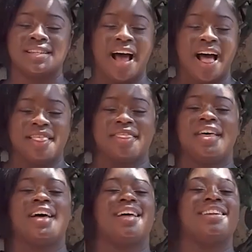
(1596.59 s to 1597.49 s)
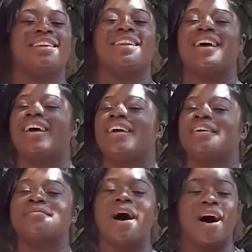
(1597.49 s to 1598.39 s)
the name
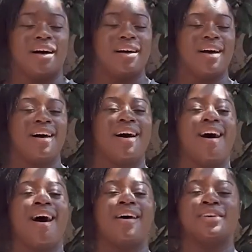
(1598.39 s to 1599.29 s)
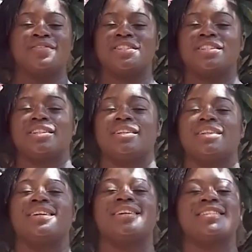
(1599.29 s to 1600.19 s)
of
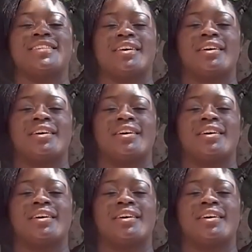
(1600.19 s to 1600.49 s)
Jesus.